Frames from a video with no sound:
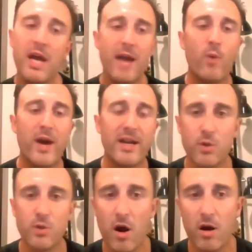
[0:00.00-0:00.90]
and why it's
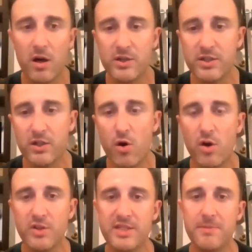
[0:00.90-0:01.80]
so hard to
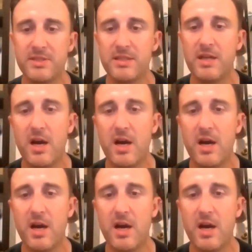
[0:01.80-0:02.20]
call teams